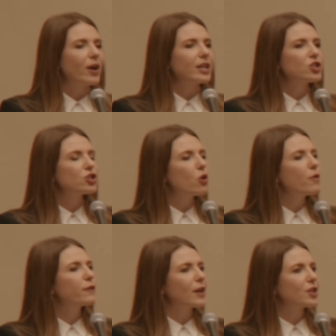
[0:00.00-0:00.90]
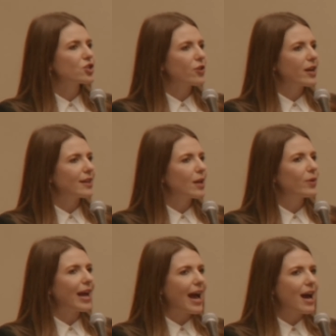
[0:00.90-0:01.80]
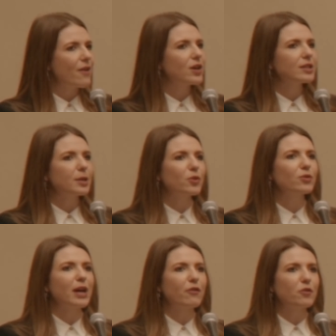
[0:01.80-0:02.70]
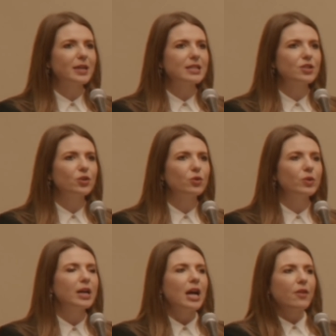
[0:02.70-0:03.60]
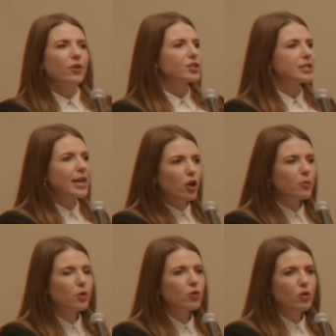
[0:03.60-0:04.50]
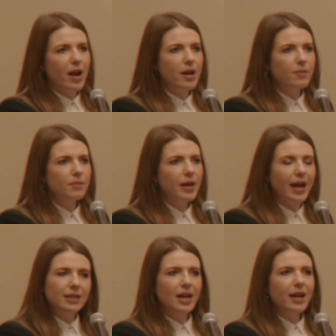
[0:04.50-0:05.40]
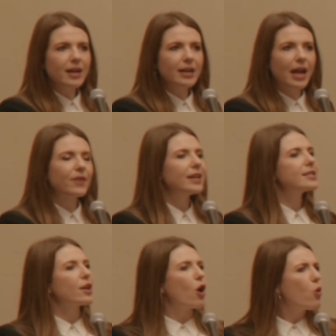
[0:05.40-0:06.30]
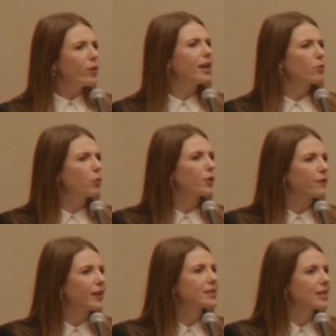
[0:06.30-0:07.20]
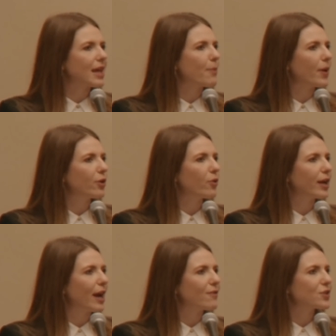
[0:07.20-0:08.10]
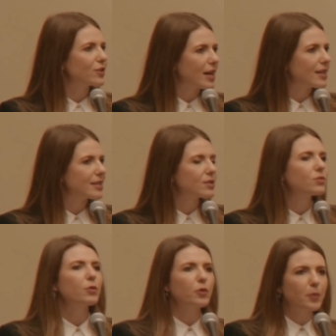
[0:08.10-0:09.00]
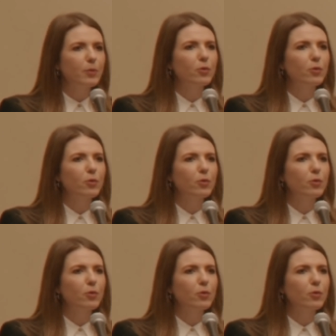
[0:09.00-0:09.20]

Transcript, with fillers: and why it's so frustrating that we have a liberal government who there's a terrible crime headline and they say, oh, yeah, well, we're fixing that by going after guns. Well,